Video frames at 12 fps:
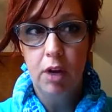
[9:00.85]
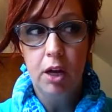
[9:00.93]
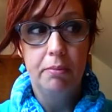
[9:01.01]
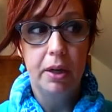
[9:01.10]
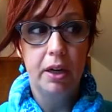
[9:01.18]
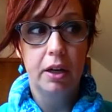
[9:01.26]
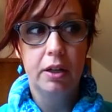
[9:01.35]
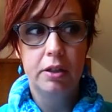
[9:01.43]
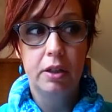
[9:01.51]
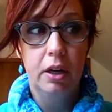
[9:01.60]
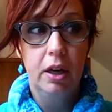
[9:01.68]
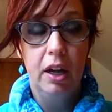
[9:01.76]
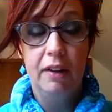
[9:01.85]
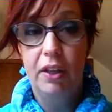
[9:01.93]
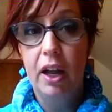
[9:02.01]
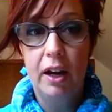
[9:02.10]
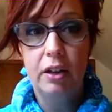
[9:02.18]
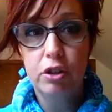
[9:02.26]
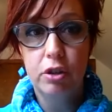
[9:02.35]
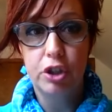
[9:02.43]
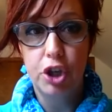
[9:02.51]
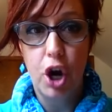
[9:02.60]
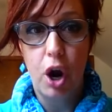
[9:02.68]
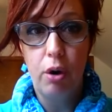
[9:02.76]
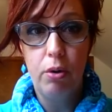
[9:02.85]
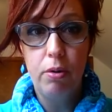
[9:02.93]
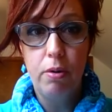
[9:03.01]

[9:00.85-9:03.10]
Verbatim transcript: Because if that answer is no,